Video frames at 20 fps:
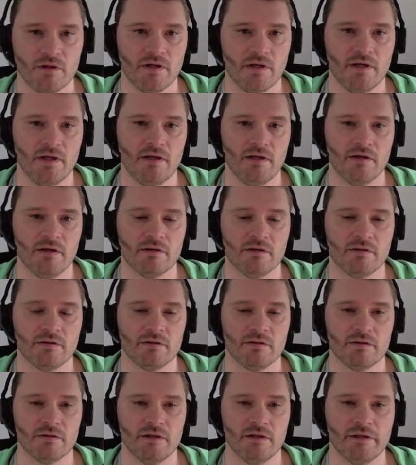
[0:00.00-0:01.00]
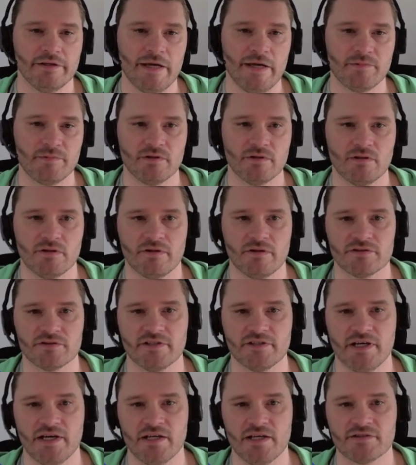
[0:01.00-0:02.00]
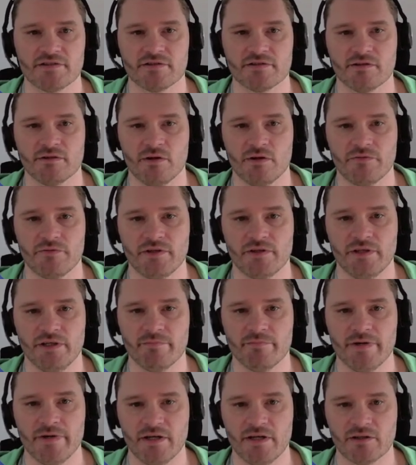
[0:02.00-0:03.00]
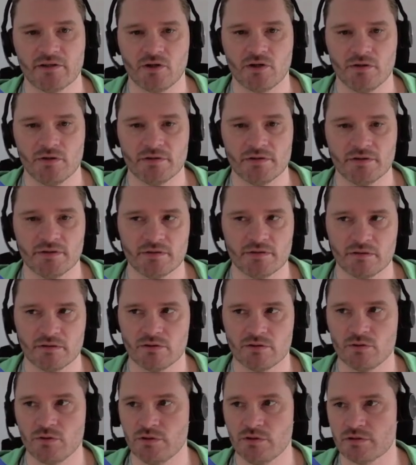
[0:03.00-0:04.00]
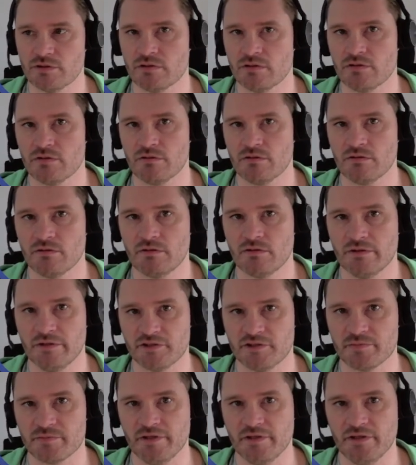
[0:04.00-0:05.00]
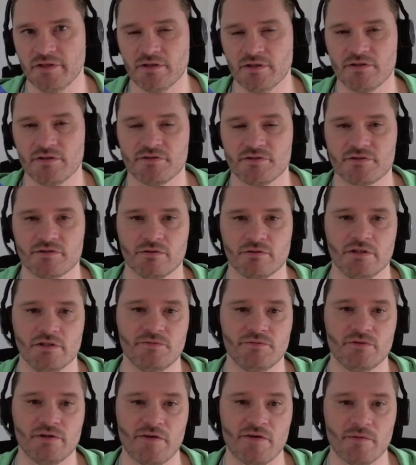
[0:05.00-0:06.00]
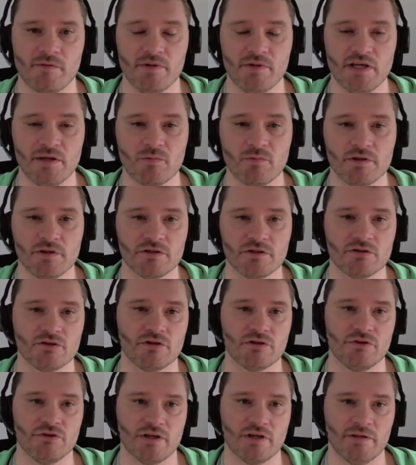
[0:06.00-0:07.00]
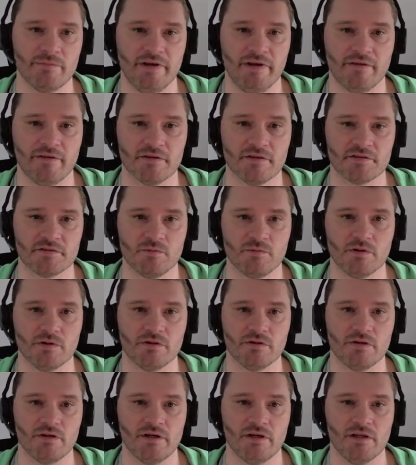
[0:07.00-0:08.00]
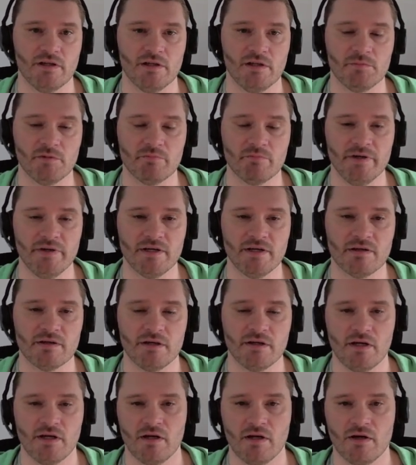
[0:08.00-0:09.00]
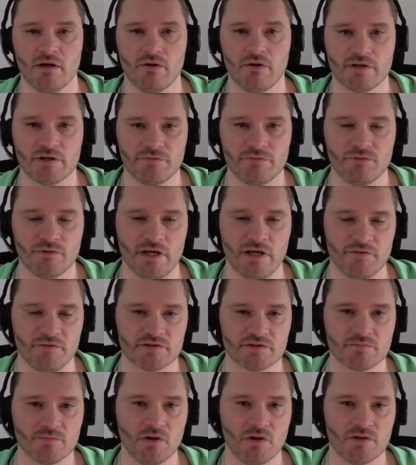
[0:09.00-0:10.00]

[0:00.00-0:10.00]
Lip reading: and adapt the size of the embedded content to your display. So if you have a big monitor, you can make this one a little bit bigger, or if you have a small